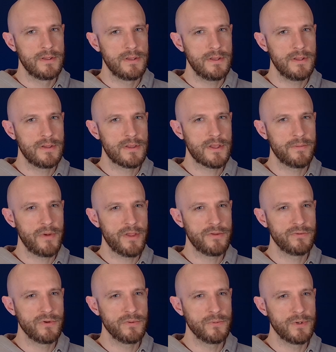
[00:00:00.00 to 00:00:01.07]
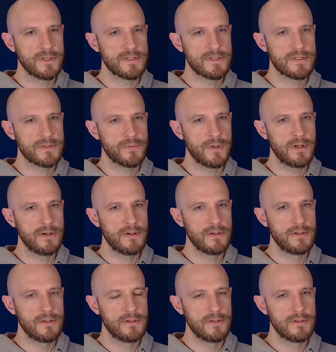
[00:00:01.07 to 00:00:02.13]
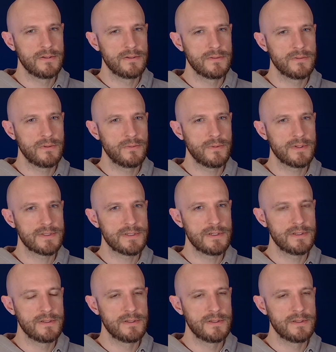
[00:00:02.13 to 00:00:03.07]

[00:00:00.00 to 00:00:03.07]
in some other room once as well. What was it?